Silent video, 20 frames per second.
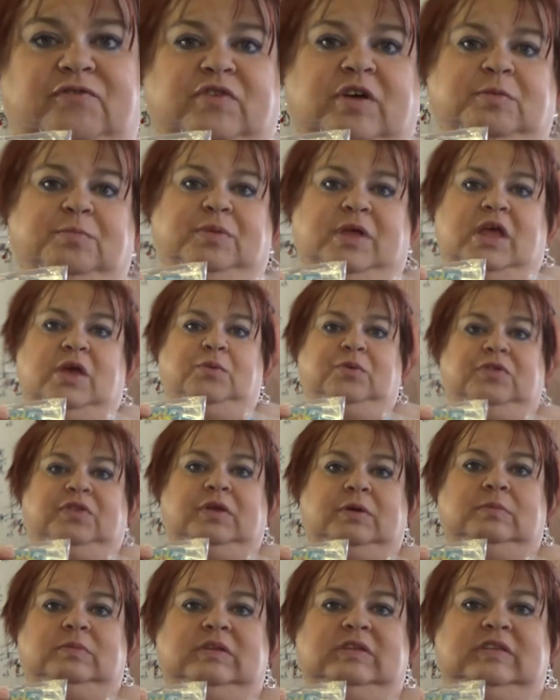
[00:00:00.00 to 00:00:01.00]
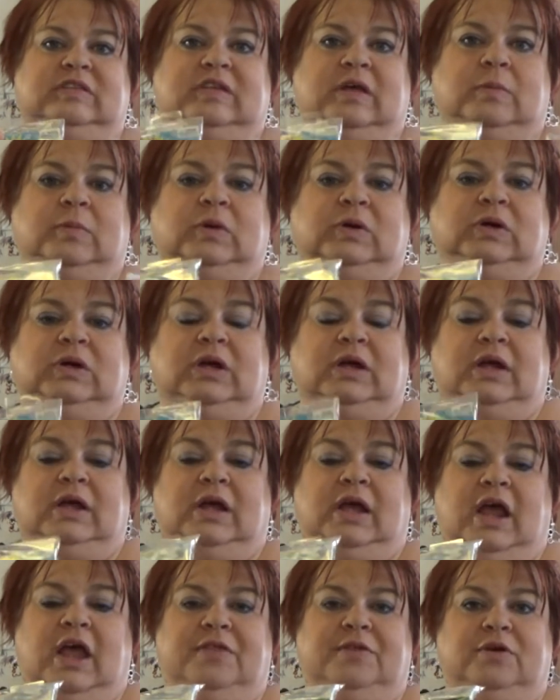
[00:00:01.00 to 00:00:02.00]
fun playing with them this summer.
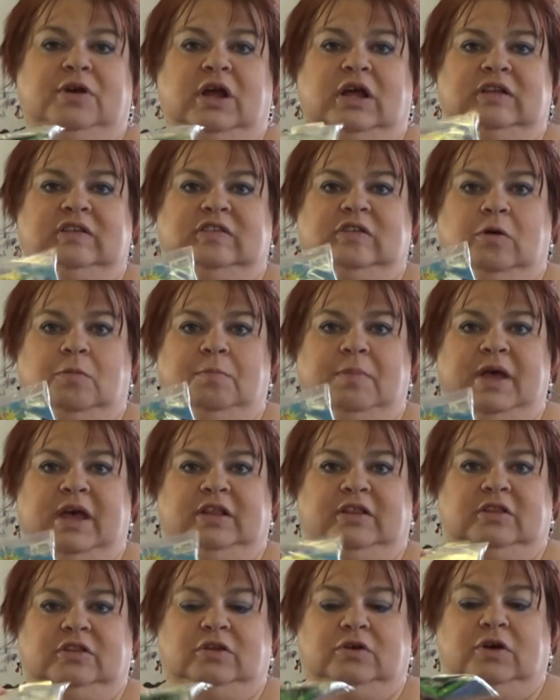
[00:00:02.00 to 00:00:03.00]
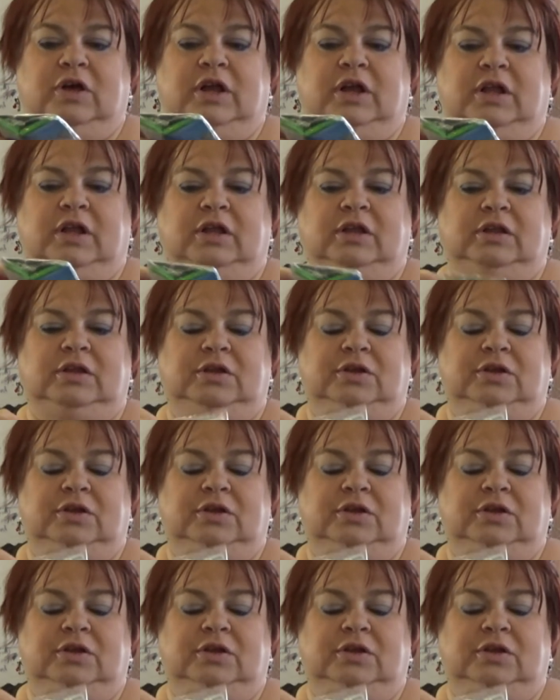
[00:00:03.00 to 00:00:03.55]
And they're not so big that they're gonna,